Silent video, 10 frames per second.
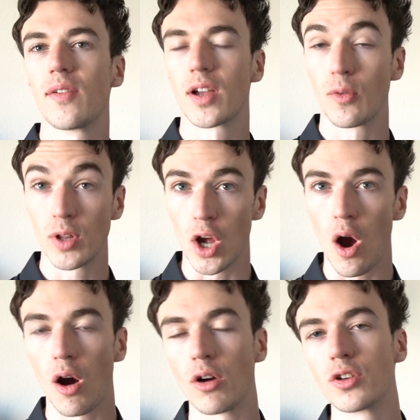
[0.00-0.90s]
you have like a really
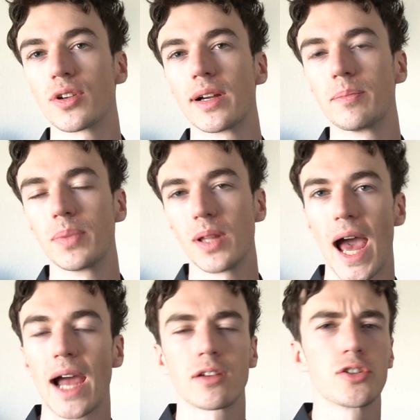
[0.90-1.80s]
harsh like
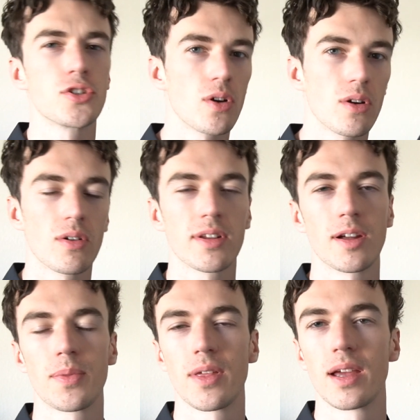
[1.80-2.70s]
black shirt or
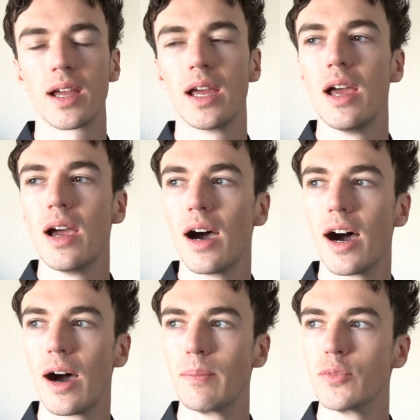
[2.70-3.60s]
something,
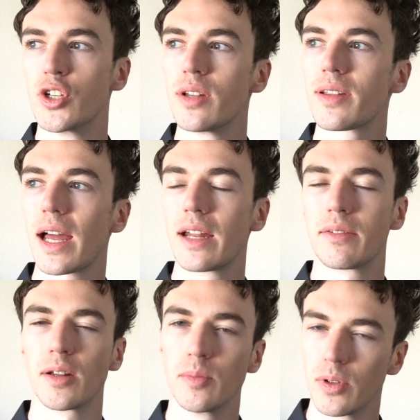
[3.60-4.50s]
just kind of
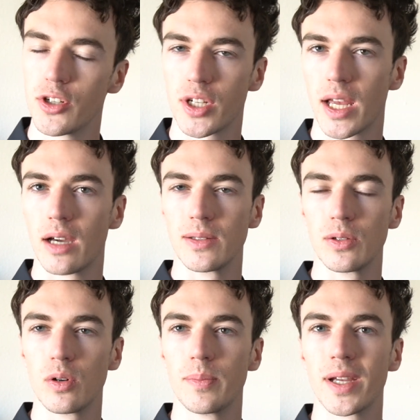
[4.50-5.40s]
sun bleaching it a
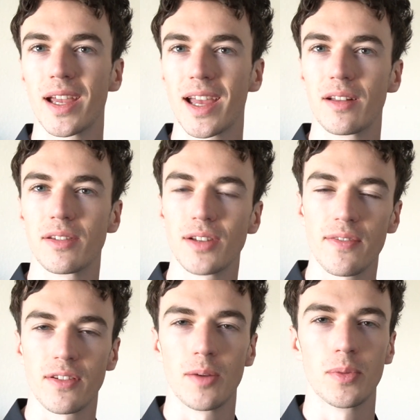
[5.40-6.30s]
little bit can kind of
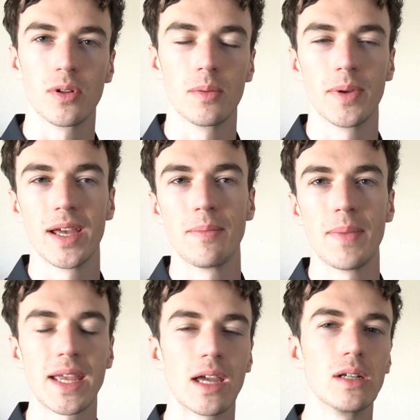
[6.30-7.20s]
soften up a little bit and
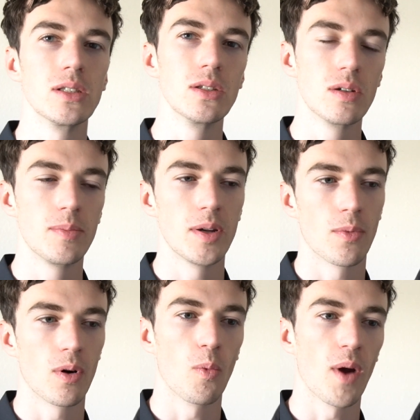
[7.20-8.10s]
make it a little bit
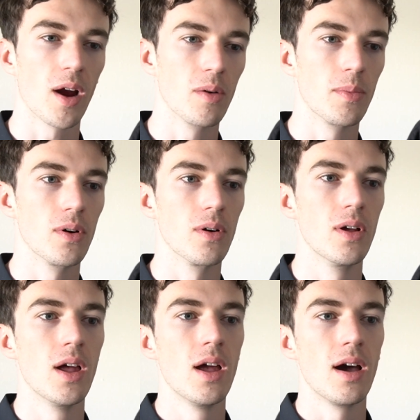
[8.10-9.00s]
more wearable,
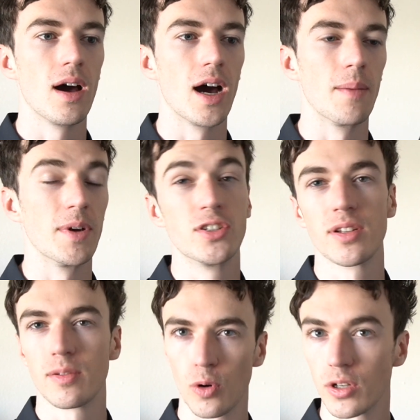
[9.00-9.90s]
and
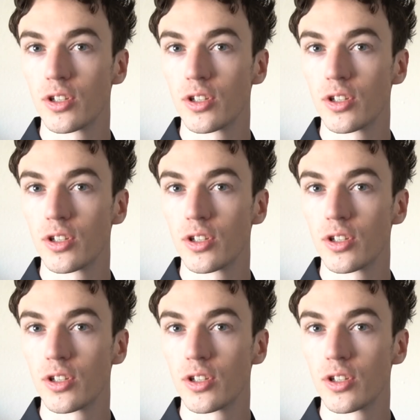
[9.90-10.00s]
just more